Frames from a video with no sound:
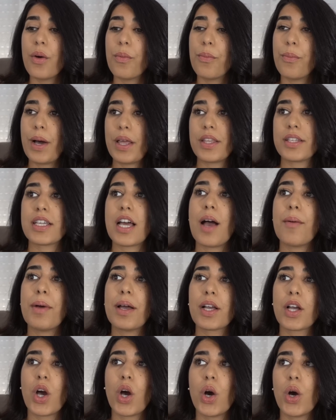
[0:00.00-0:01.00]
By the time I
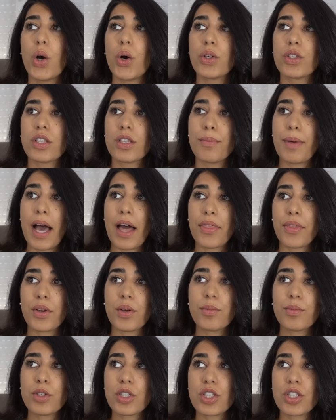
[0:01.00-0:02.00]
go to the
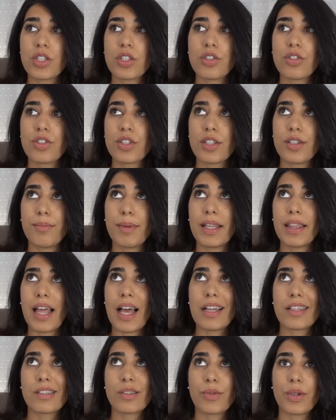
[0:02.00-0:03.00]
bathroom, which is usually my
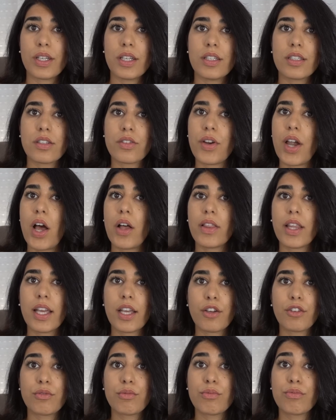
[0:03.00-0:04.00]
last one, is around like
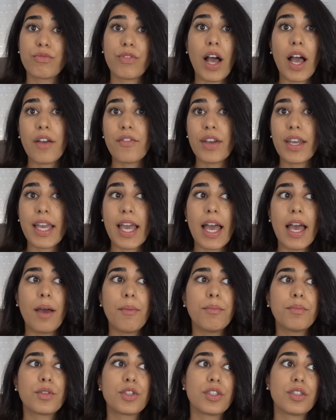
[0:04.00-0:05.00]
5
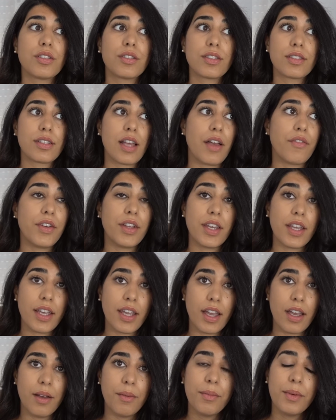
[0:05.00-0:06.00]
a.m. to 7
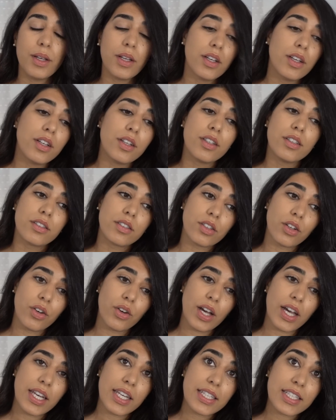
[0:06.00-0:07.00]
a.m. So
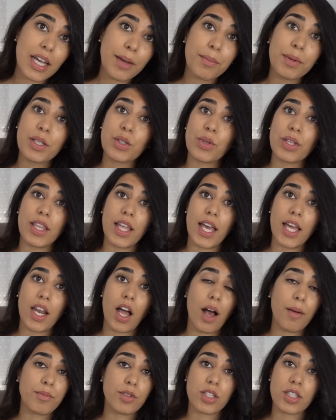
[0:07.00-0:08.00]
anytime between then,
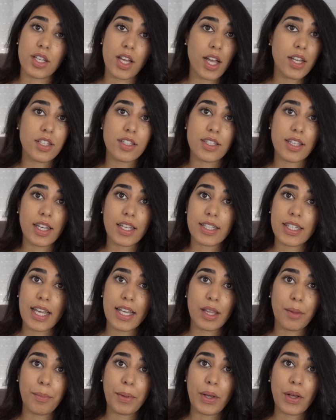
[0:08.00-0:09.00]
I just like take
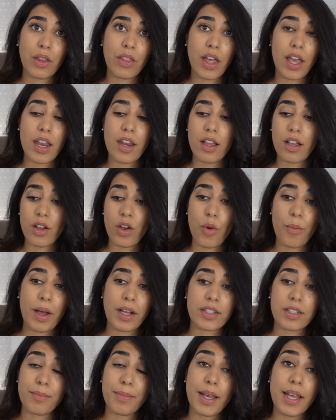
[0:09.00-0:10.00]
the pill, then go
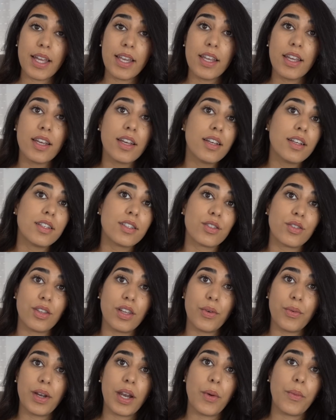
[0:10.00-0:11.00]
back to bed. So
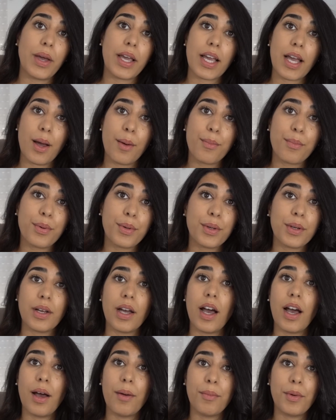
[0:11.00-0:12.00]
then when I wake up
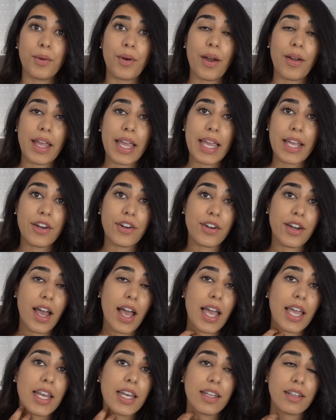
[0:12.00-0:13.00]
around 8 or
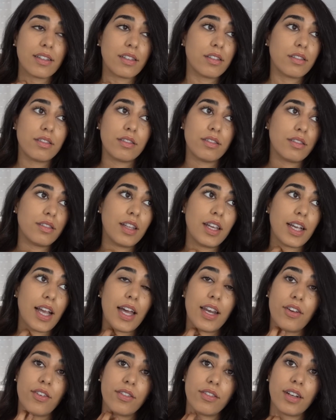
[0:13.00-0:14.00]
9, like
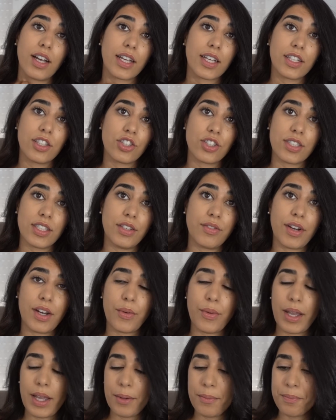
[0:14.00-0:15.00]
I can just eat right
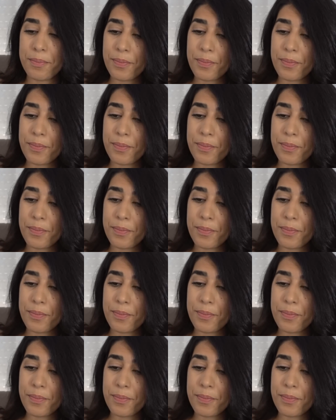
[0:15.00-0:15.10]
away.